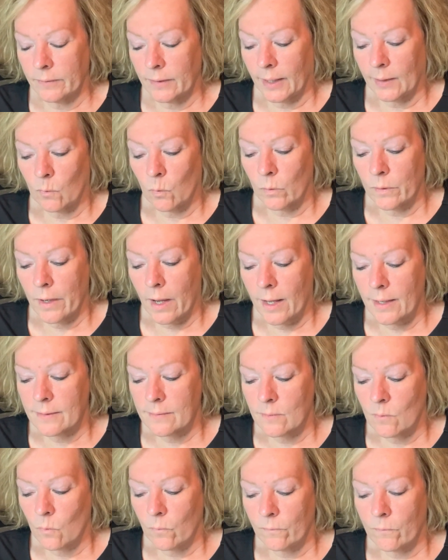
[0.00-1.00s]
Like, we're not
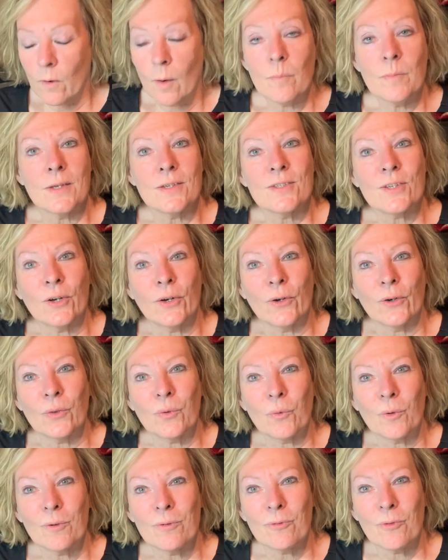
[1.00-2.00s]
from this earth,
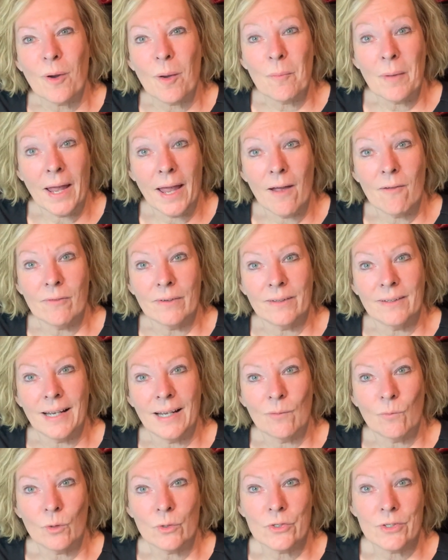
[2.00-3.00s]
we're from heaven,
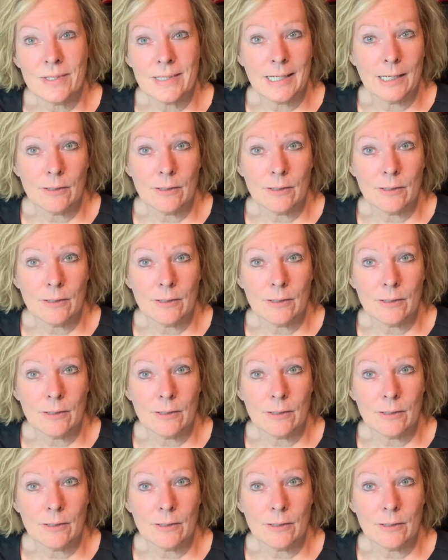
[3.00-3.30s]
and we're just here